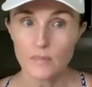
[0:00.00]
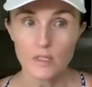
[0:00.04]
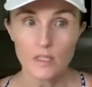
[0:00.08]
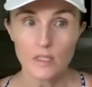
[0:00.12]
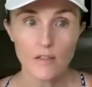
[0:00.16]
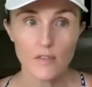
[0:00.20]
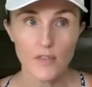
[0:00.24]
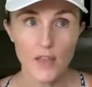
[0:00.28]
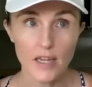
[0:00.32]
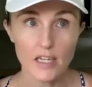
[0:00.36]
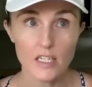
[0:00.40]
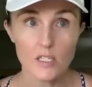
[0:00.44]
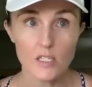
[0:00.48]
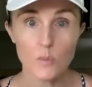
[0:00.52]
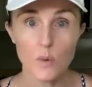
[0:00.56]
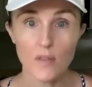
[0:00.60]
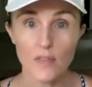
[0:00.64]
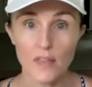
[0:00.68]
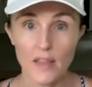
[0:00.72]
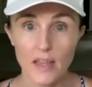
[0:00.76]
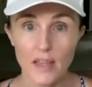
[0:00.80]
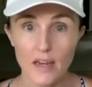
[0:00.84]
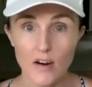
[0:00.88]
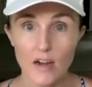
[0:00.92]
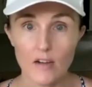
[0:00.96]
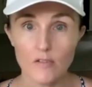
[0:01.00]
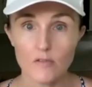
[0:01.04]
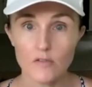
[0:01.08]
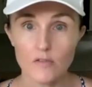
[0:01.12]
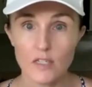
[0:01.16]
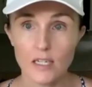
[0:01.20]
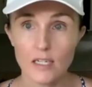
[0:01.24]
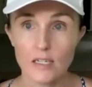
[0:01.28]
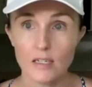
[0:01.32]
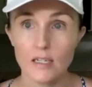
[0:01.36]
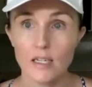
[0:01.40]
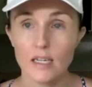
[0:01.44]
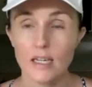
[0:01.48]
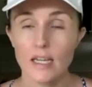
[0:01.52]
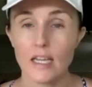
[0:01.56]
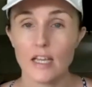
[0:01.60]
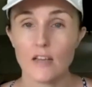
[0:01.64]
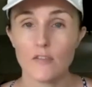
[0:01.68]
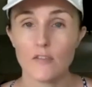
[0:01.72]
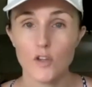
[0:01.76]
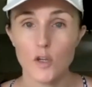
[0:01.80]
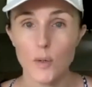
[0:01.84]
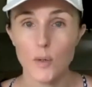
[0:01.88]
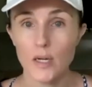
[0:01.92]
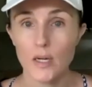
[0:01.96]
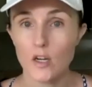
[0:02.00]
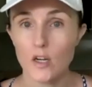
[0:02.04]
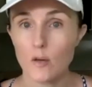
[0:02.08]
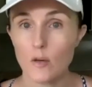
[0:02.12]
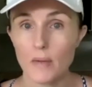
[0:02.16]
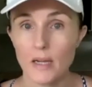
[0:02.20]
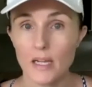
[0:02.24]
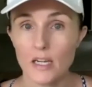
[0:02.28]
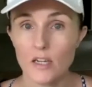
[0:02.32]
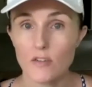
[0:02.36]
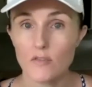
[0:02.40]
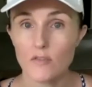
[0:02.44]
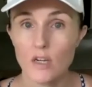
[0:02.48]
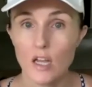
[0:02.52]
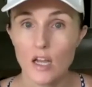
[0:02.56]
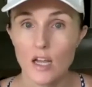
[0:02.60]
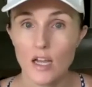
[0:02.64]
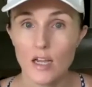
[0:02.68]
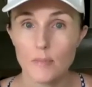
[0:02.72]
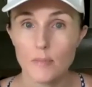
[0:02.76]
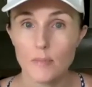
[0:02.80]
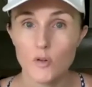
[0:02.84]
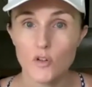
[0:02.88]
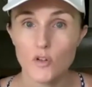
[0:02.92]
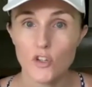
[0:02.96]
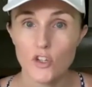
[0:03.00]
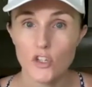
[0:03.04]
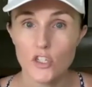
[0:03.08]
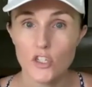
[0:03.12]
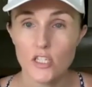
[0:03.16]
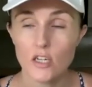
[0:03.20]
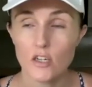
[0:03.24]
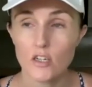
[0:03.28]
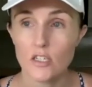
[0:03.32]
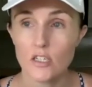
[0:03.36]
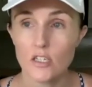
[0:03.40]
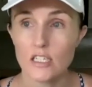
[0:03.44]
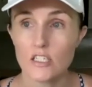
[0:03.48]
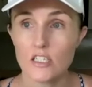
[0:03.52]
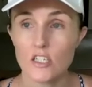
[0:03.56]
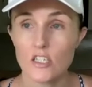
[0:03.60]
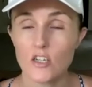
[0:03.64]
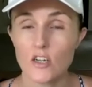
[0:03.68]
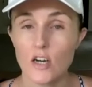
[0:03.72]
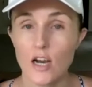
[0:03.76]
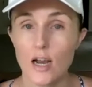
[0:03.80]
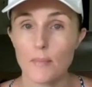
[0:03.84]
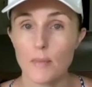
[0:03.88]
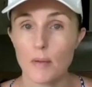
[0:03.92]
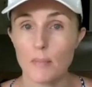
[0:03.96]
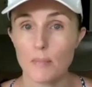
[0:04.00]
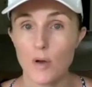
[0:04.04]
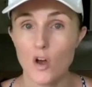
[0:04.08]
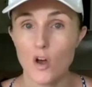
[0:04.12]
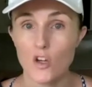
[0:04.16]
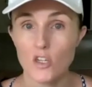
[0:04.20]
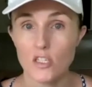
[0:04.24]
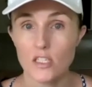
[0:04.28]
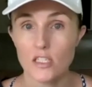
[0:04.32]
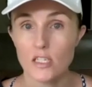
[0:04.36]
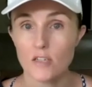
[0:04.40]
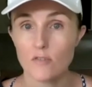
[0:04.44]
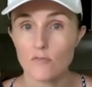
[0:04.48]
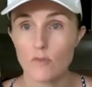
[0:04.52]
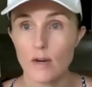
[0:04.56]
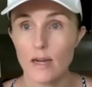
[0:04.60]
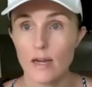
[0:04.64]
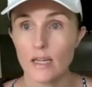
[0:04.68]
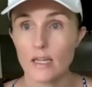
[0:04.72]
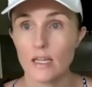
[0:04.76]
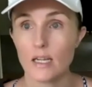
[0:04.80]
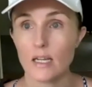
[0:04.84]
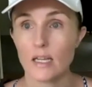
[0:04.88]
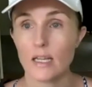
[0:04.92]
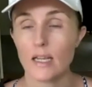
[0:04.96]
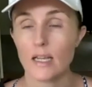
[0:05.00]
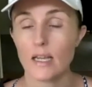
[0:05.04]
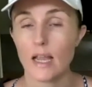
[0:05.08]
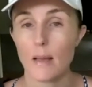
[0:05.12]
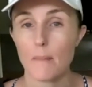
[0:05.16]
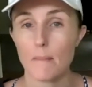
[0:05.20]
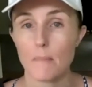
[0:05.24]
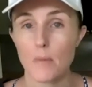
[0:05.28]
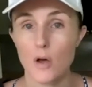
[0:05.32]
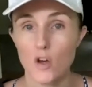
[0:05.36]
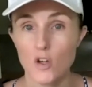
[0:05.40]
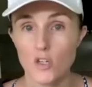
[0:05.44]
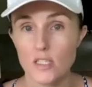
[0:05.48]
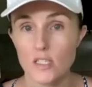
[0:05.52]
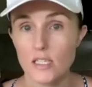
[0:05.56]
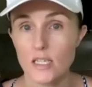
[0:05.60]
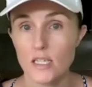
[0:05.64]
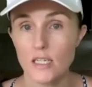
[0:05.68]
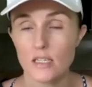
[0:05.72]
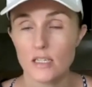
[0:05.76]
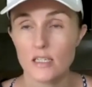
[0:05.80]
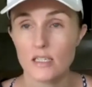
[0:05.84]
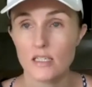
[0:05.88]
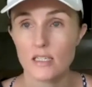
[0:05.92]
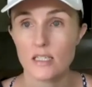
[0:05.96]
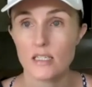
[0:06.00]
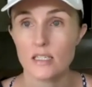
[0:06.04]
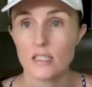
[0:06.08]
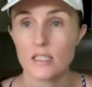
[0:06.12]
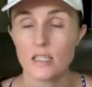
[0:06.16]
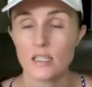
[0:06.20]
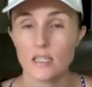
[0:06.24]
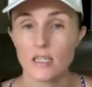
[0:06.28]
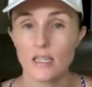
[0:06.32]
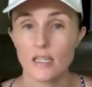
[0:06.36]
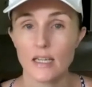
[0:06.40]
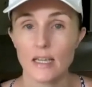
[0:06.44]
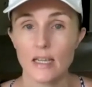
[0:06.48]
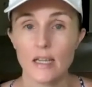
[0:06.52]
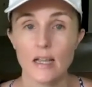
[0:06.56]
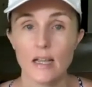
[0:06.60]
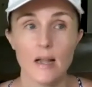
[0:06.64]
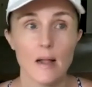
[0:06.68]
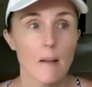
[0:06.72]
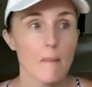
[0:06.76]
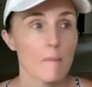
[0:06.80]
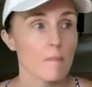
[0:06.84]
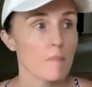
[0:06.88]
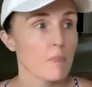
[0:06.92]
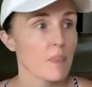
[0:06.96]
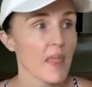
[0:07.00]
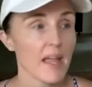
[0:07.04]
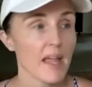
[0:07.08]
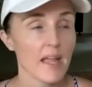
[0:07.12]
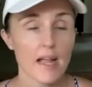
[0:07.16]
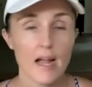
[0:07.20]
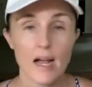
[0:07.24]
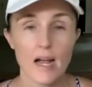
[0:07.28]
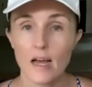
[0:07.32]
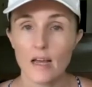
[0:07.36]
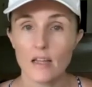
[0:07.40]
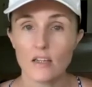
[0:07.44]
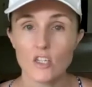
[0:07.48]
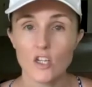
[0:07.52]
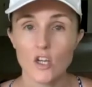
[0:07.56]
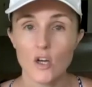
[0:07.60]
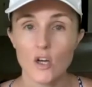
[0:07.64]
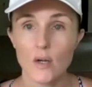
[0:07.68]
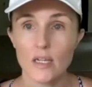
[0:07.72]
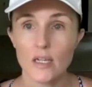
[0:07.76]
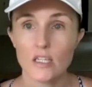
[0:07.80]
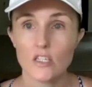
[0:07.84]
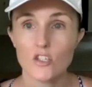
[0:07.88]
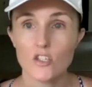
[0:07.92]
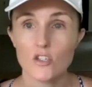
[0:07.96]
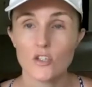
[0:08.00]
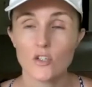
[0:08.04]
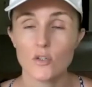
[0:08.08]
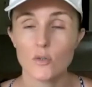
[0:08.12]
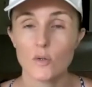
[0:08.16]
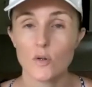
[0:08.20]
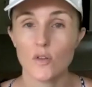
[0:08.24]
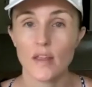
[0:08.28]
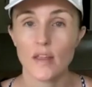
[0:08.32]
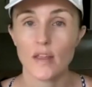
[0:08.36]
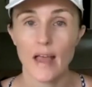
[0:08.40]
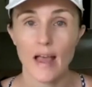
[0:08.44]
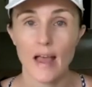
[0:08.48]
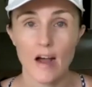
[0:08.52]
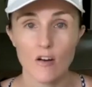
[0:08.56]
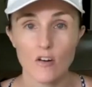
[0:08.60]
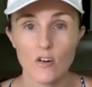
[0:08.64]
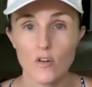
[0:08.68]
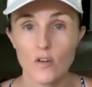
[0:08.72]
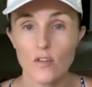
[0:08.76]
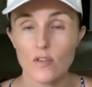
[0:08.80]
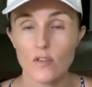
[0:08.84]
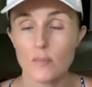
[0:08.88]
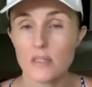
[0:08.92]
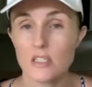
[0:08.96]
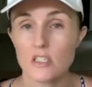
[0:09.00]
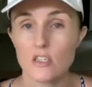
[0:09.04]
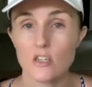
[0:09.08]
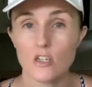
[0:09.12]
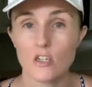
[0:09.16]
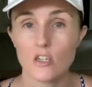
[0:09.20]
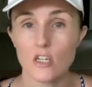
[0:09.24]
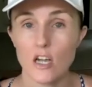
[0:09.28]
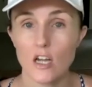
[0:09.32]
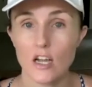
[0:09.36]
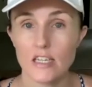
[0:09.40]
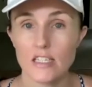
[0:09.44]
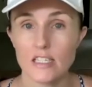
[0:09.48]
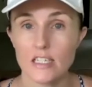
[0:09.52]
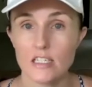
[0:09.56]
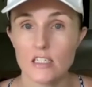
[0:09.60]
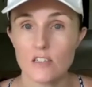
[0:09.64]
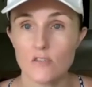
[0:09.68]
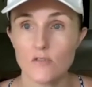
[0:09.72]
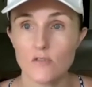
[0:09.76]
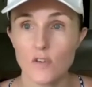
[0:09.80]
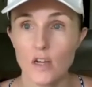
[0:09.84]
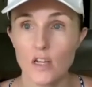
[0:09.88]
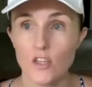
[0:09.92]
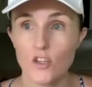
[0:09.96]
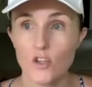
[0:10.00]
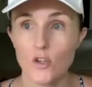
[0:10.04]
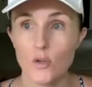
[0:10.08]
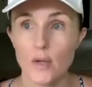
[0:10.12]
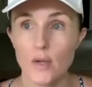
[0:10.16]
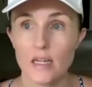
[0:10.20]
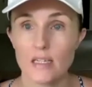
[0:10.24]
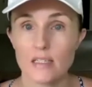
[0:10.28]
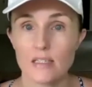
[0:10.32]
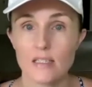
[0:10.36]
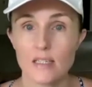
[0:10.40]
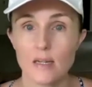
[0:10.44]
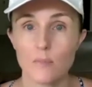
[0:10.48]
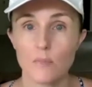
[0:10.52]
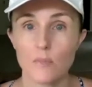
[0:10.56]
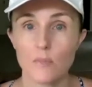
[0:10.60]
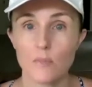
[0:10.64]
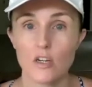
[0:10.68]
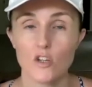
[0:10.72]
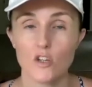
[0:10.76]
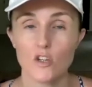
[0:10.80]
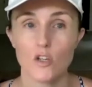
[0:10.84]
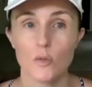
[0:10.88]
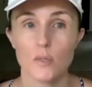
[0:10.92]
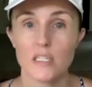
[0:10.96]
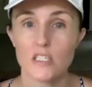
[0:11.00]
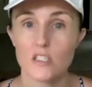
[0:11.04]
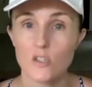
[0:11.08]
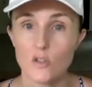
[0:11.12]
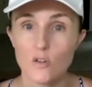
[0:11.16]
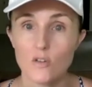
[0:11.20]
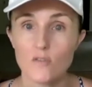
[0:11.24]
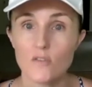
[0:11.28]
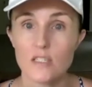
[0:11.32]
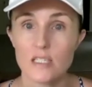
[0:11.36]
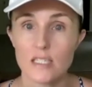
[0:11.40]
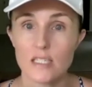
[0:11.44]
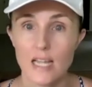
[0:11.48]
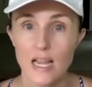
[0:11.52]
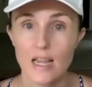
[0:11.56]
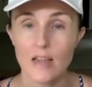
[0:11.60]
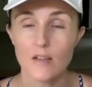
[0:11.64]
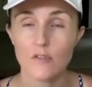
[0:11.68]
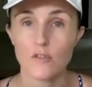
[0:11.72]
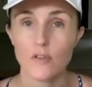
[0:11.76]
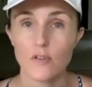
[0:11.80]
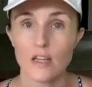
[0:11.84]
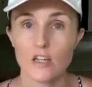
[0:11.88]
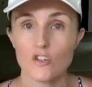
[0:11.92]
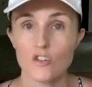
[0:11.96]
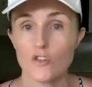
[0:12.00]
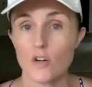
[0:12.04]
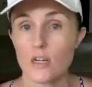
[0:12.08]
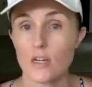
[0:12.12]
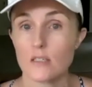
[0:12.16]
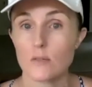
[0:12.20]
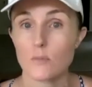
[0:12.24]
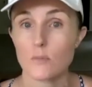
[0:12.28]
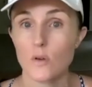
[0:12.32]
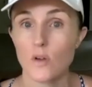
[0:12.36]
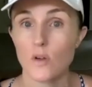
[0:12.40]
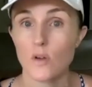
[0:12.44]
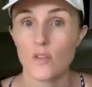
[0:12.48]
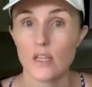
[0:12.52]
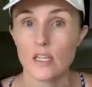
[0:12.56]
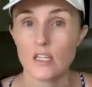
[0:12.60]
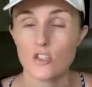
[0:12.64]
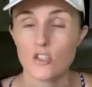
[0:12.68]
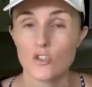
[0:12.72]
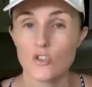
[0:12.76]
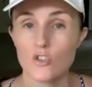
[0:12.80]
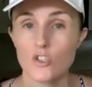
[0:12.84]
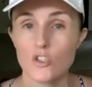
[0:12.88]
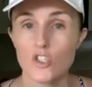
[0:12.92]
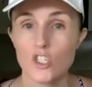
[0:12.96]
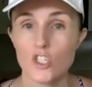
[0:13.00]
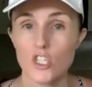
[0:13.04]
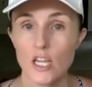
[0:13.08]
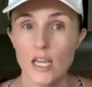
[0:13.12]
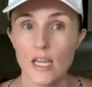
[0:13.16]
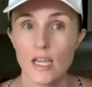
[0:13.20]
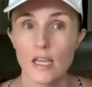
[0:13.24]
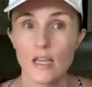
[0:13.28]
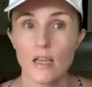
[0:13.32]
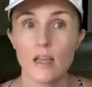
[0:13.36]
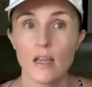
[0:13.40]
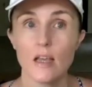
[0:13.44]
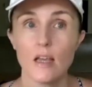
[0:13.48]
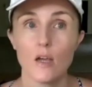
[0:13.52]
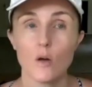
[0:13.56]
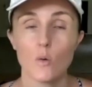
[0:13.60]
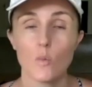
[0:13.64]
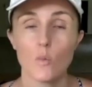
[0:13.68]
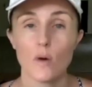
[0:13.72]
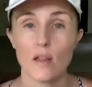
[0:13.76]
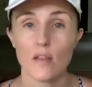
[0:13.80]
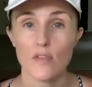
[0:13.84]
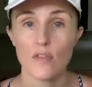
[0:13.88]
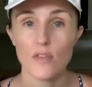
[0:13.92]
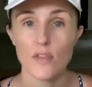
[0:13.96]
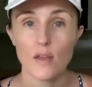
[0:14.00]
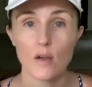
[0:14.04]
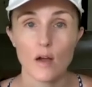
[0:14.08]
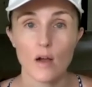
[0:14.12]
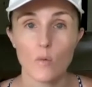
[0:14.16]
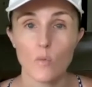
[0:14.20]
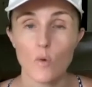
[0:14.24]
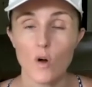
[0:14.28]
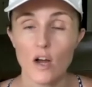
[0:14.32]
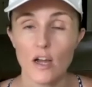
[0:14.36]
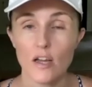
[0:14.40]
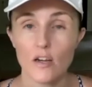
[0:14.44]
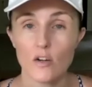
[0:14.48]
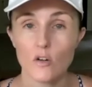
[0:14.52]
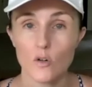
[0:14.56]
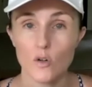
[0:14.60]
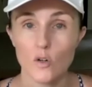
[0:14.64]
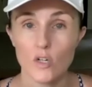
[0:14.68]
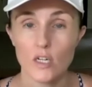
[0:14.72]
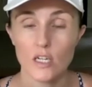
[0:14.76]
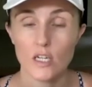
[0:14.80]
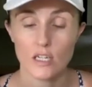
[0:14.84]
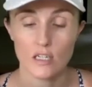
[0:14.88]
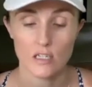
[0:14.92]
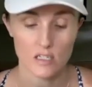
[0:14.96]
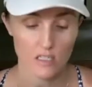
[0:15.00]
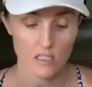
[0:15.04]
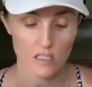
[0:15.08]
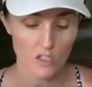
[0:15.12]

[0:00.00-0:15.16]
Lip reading: that is what they're after. If you are not being a reliable user on Instagram and posting regularly and posting consistently, they aren't going to, or their algorithm is not going to identify you as someone who is sort of safe and trustworthy to share with a wider audience.